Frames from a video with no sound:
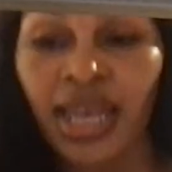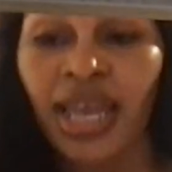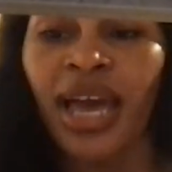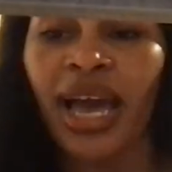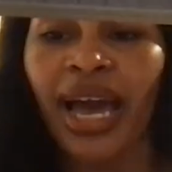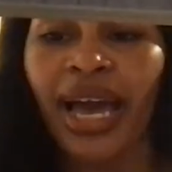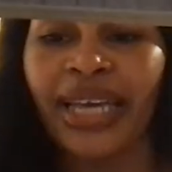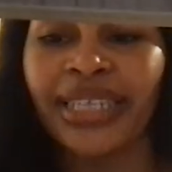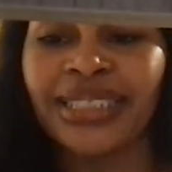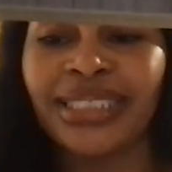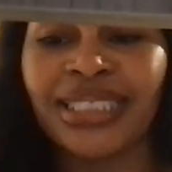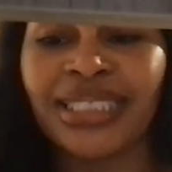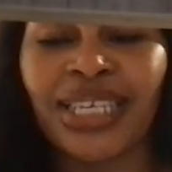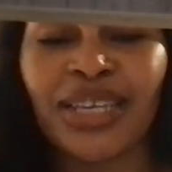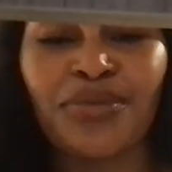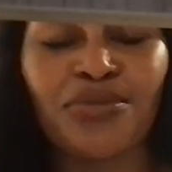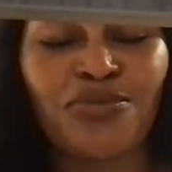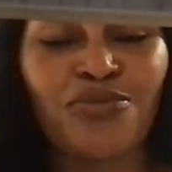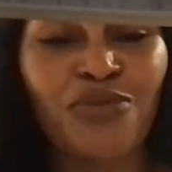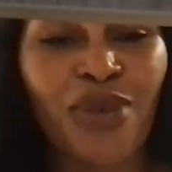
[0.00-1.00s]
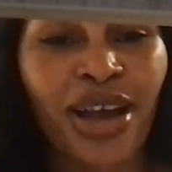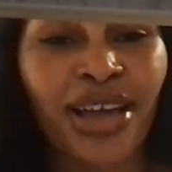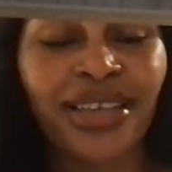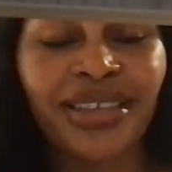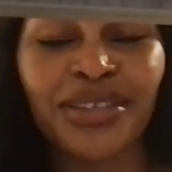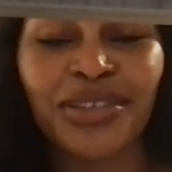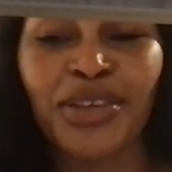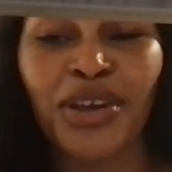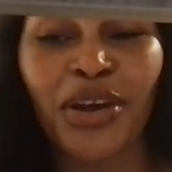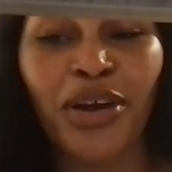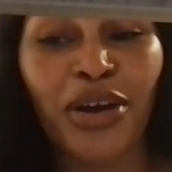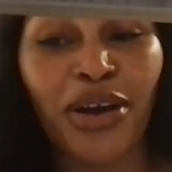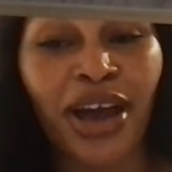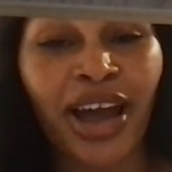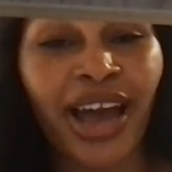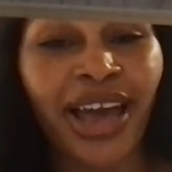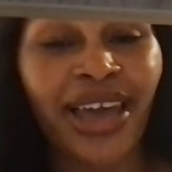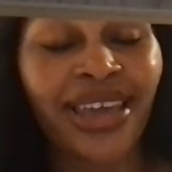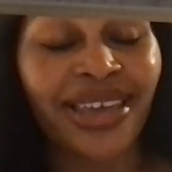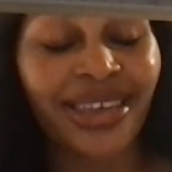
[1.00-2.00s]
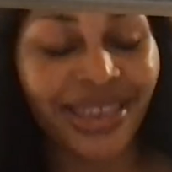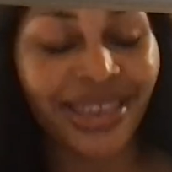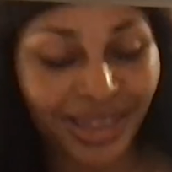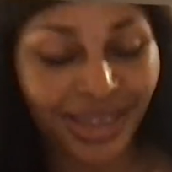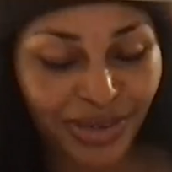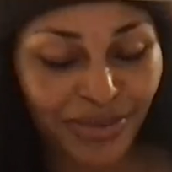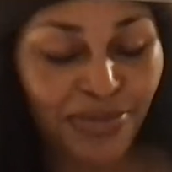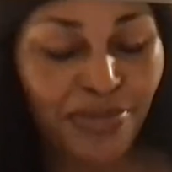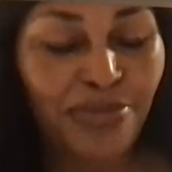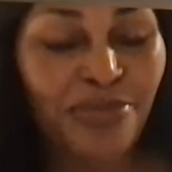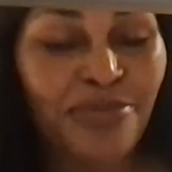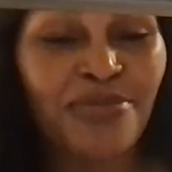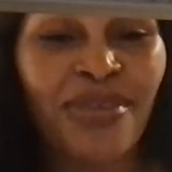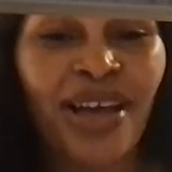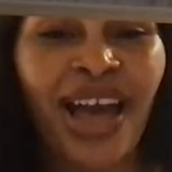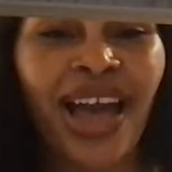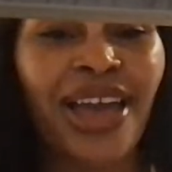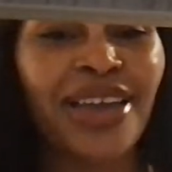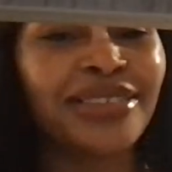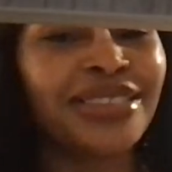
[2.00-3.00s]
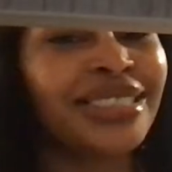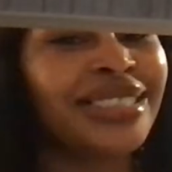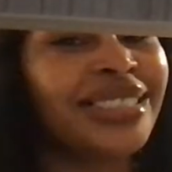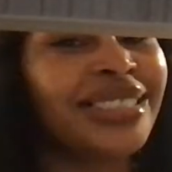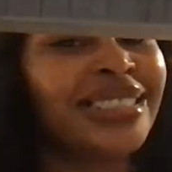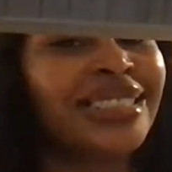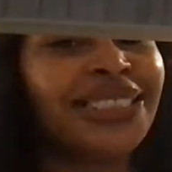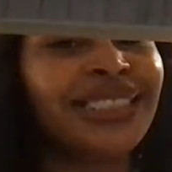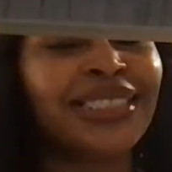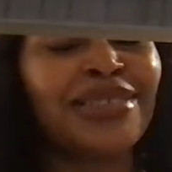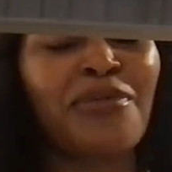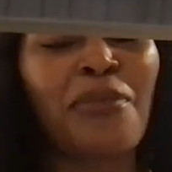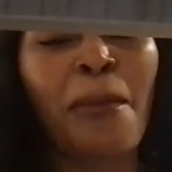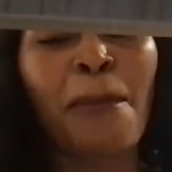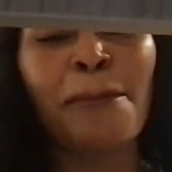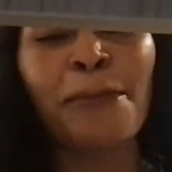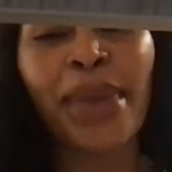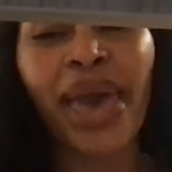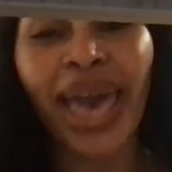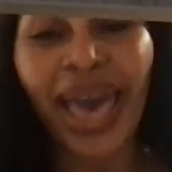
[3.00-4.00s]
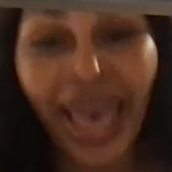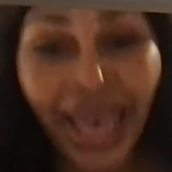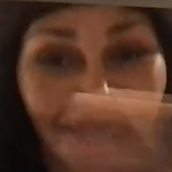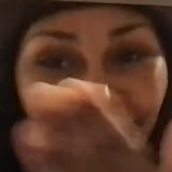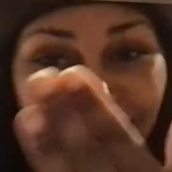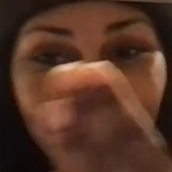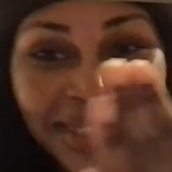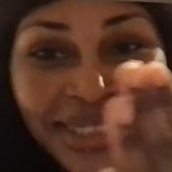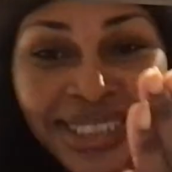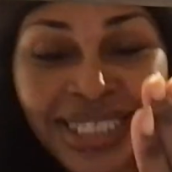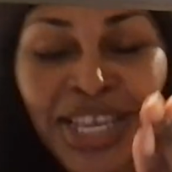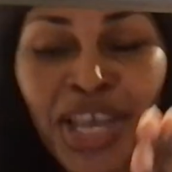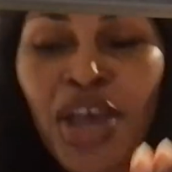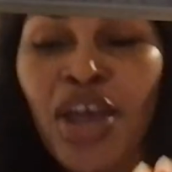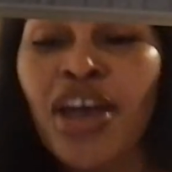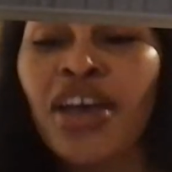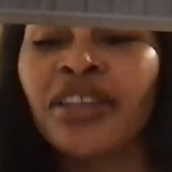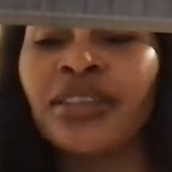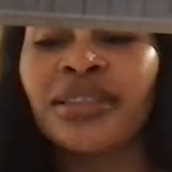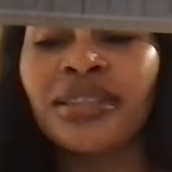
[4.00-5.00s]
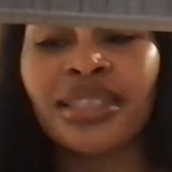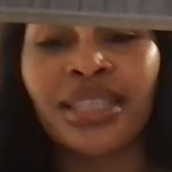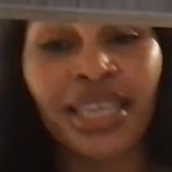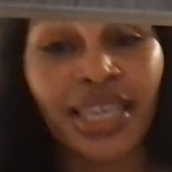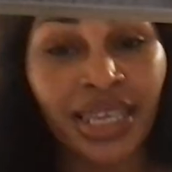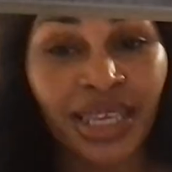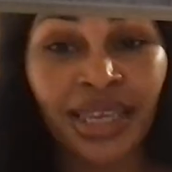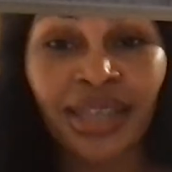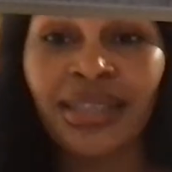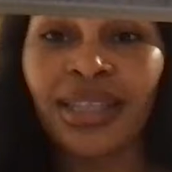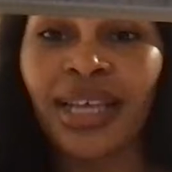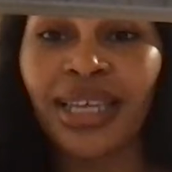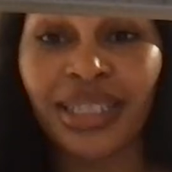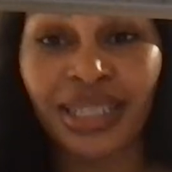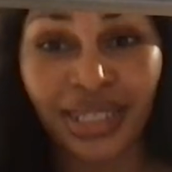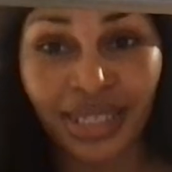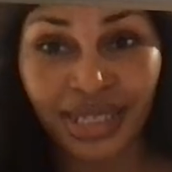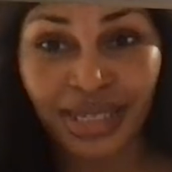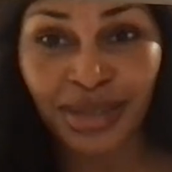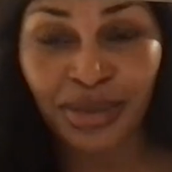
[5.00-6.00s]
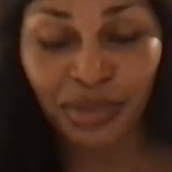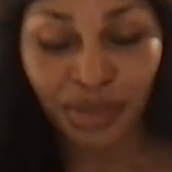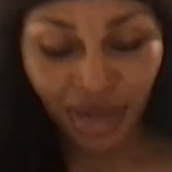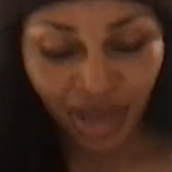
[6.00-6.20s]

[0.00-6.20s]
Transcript: I said, y'all, I smacked the hell out of him.